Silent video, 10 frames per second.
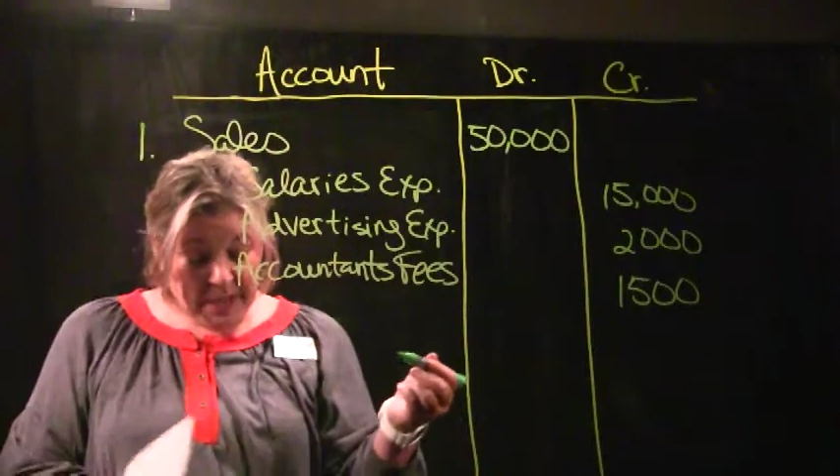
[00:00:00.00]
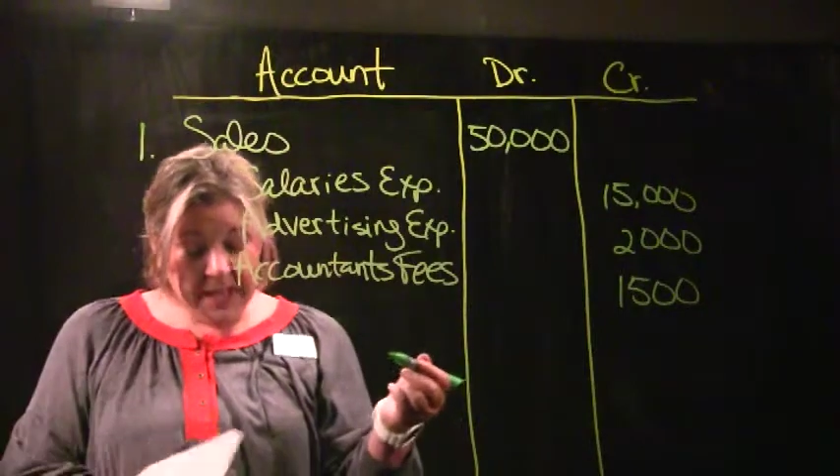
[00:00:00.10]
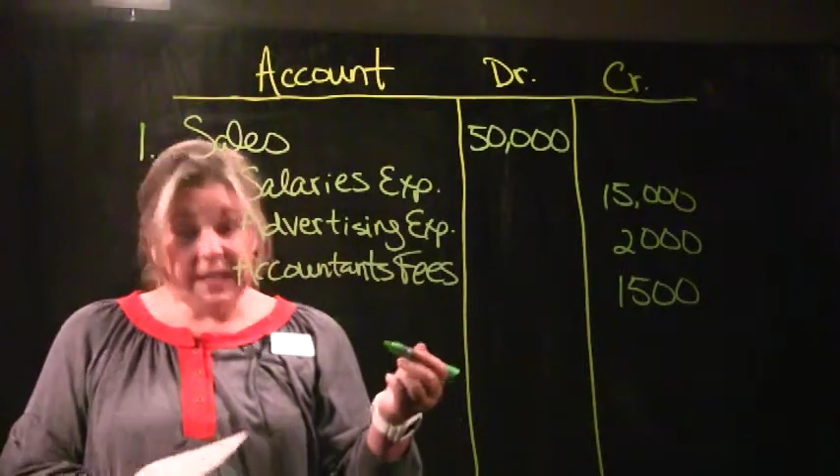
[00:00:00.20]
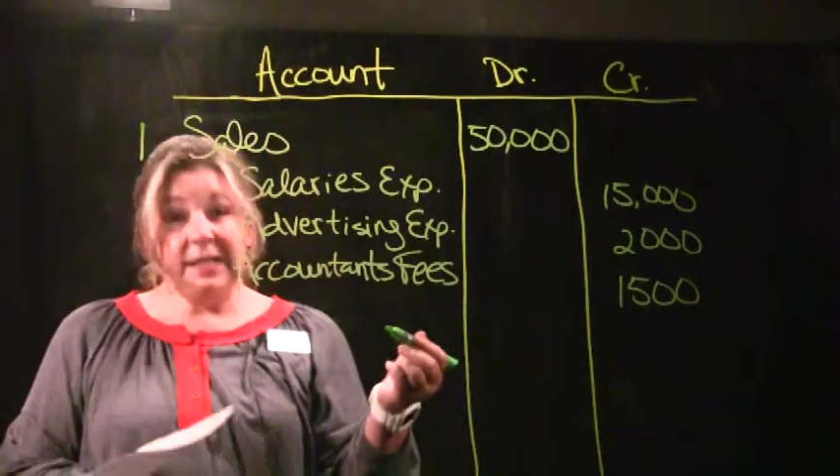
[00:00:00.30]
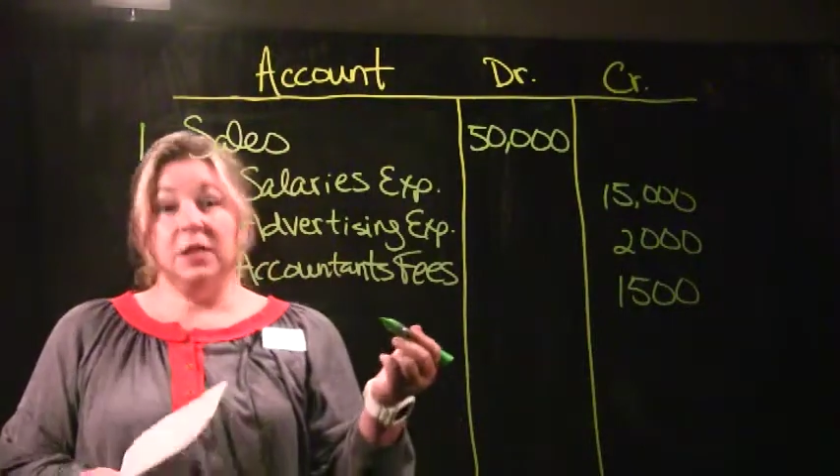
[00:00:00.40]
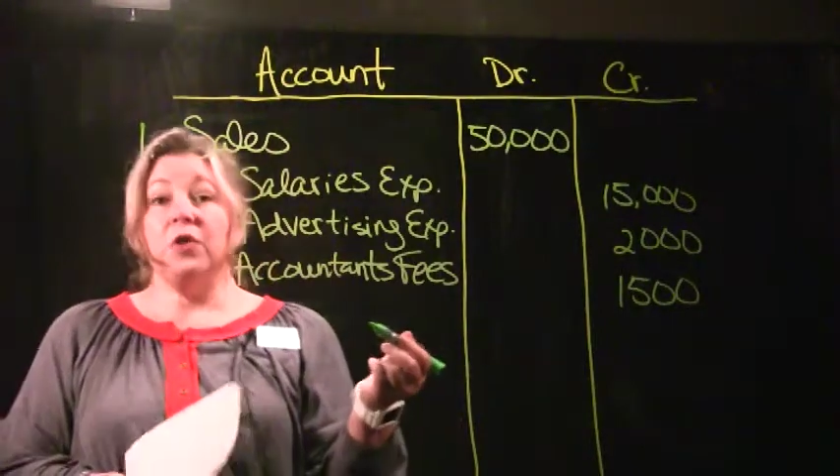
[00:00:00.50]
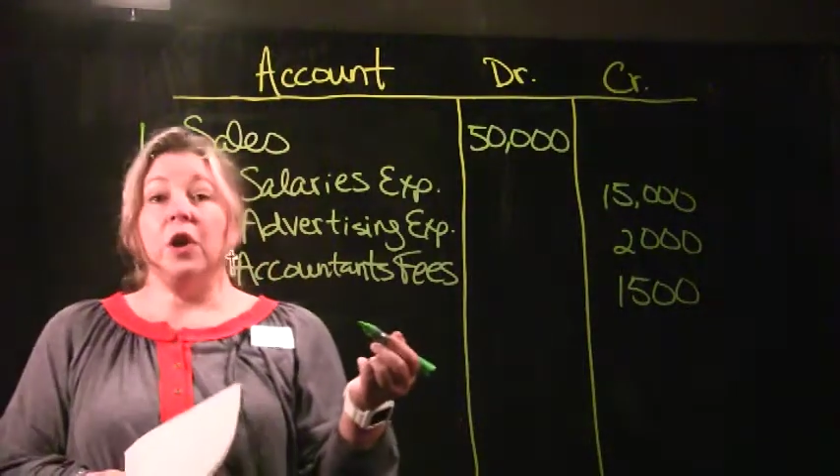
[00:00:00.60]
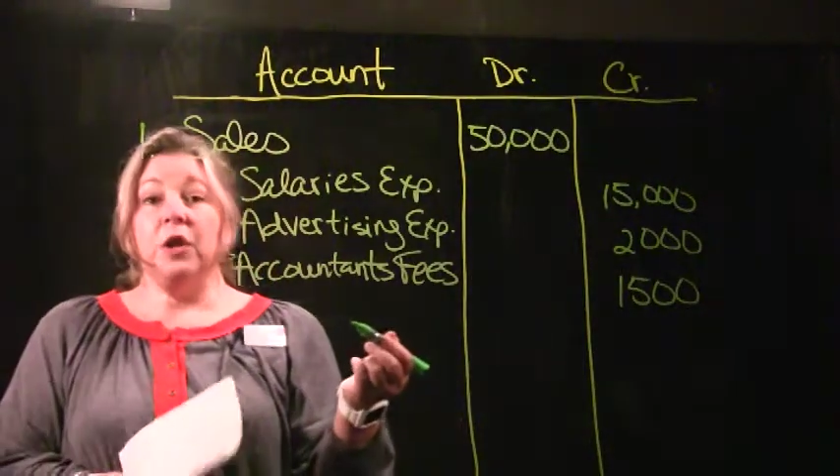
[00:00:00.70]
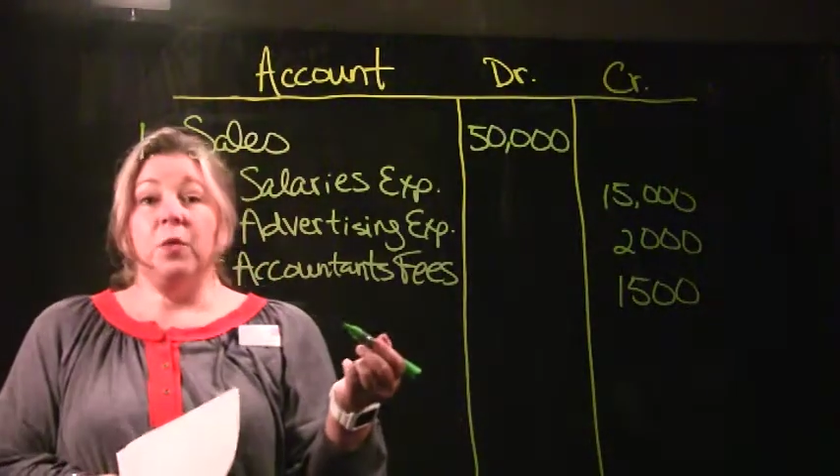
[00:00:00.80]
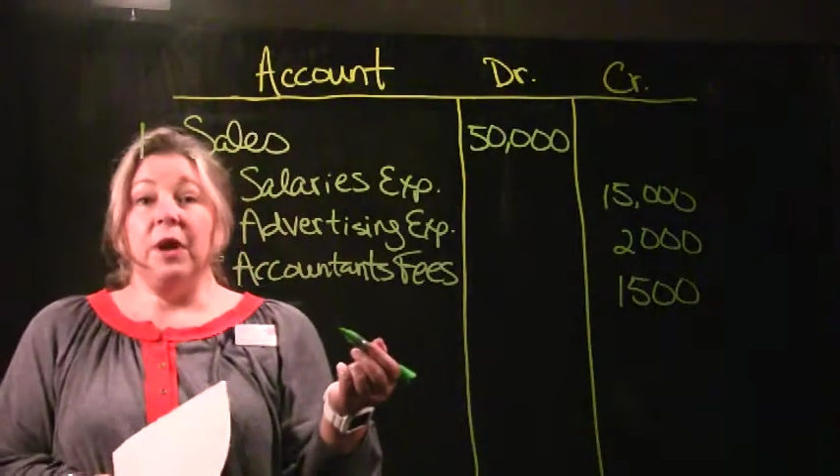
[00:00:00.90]
is
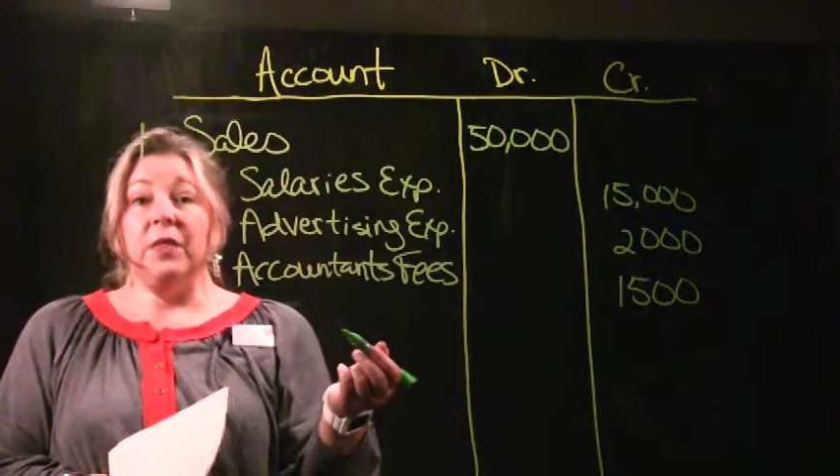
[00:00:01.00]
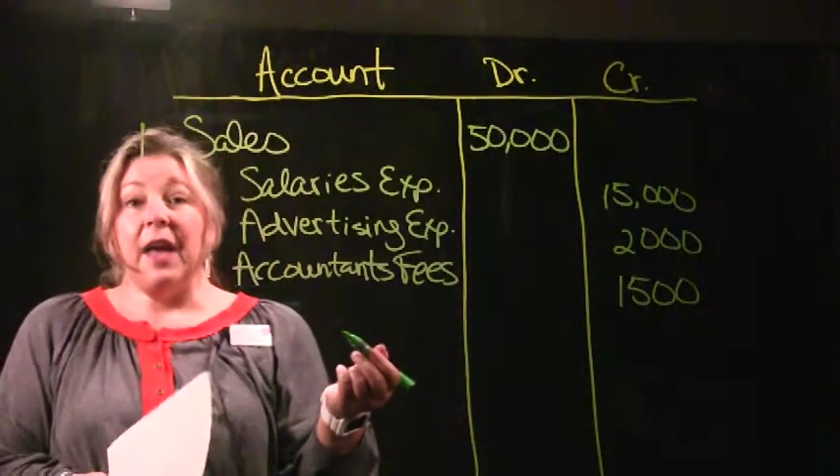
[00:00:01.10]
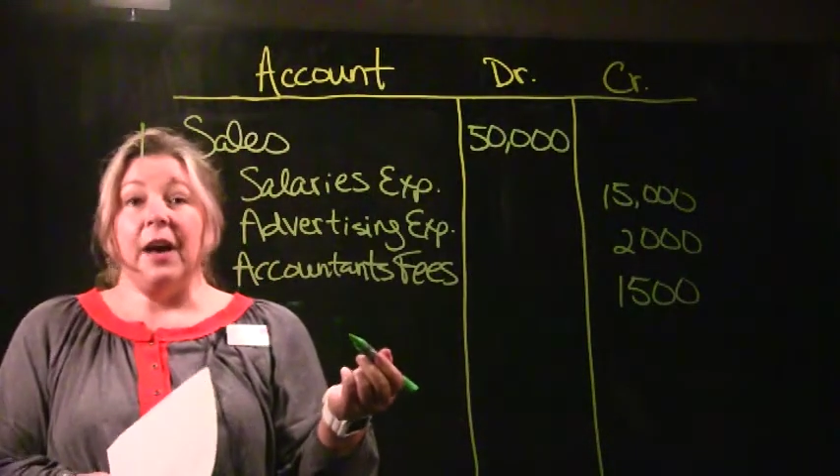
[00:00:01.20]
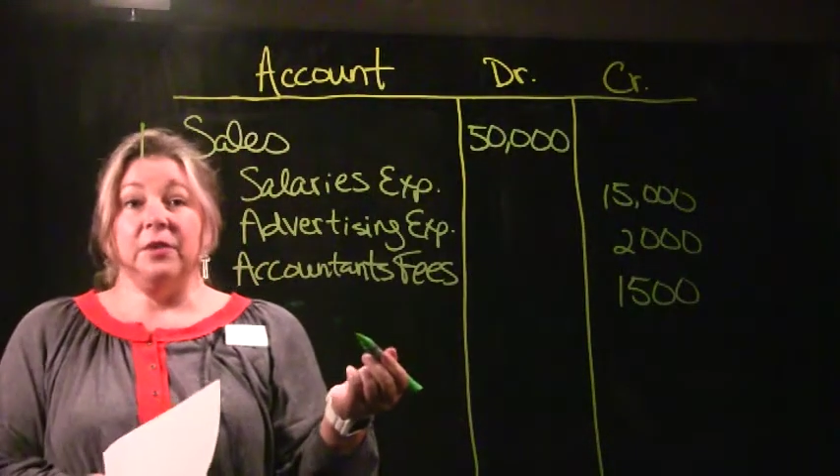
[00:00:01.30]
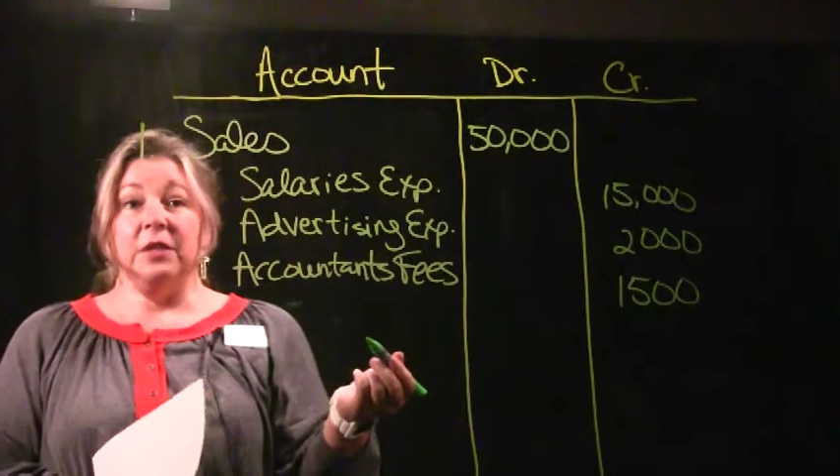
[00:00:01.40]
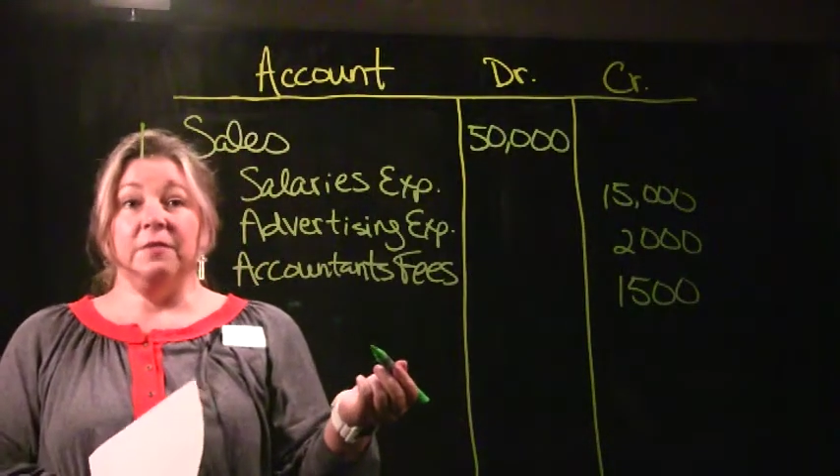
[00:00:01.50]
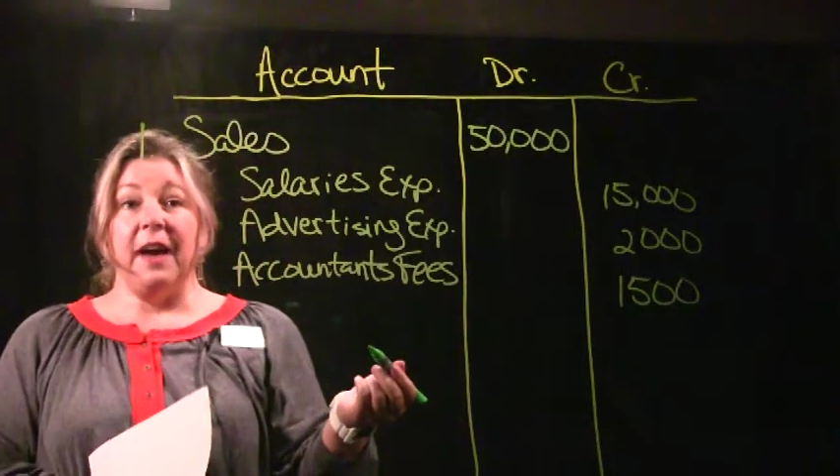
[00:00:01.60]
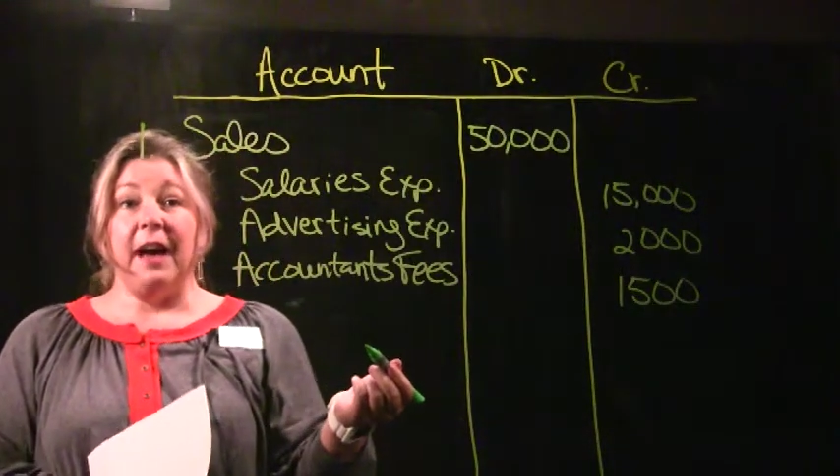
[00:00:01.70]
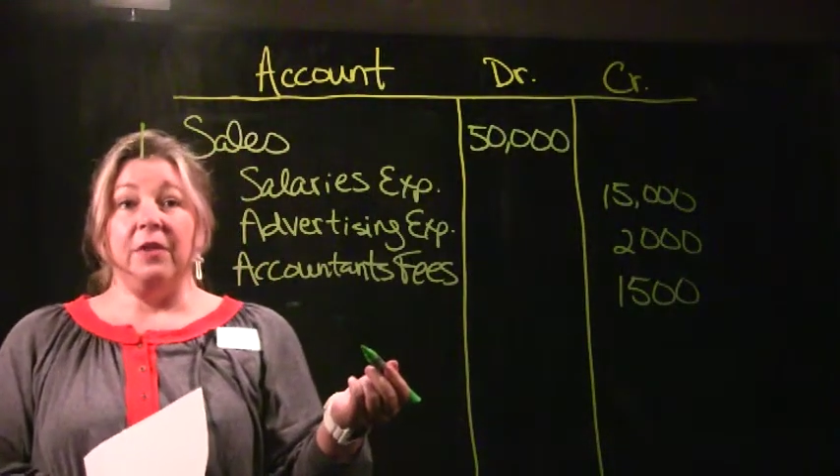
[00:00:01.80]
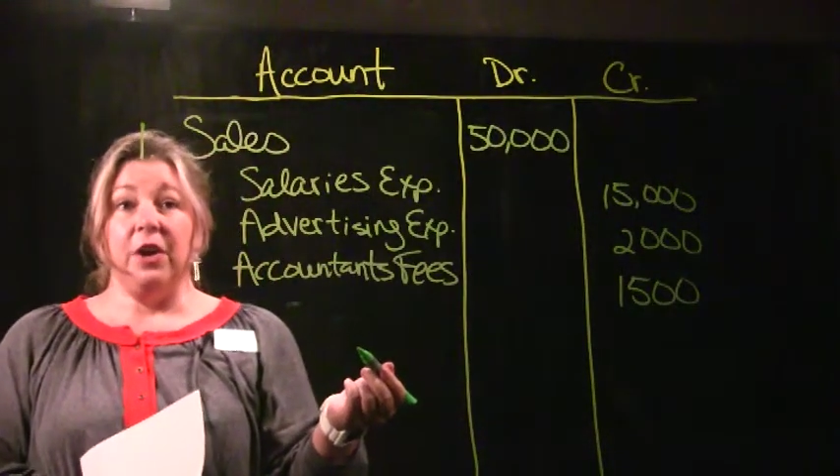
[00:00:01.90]

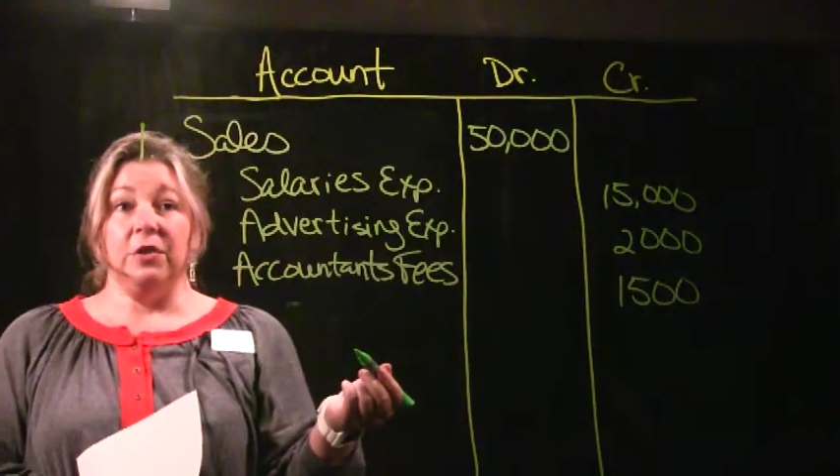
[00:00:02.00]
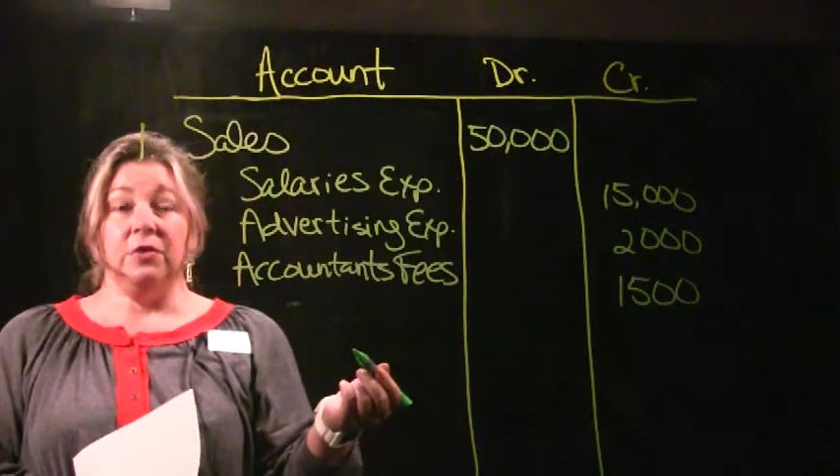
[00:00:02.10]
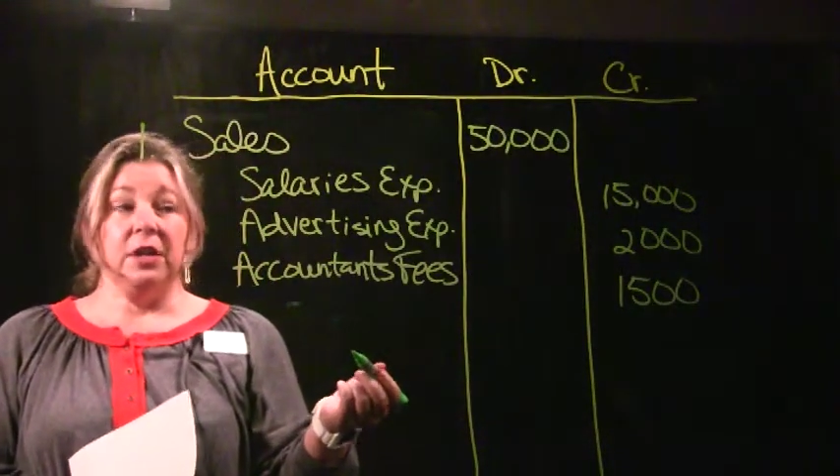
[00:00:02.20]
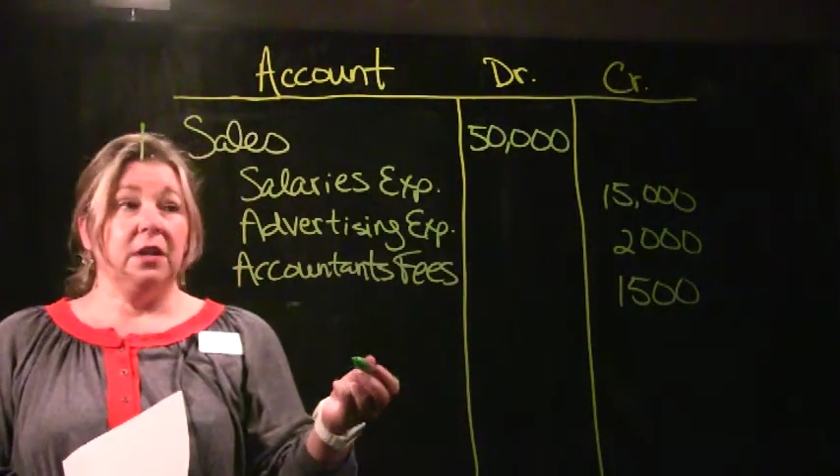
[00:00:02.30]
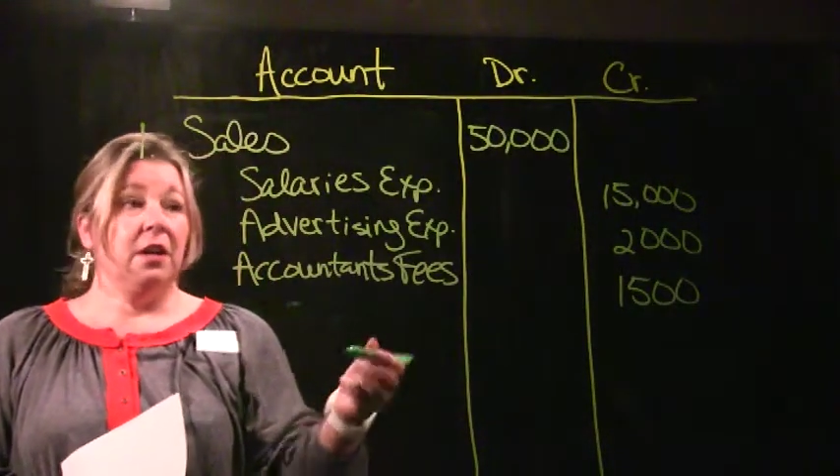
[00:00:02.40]
$31,500.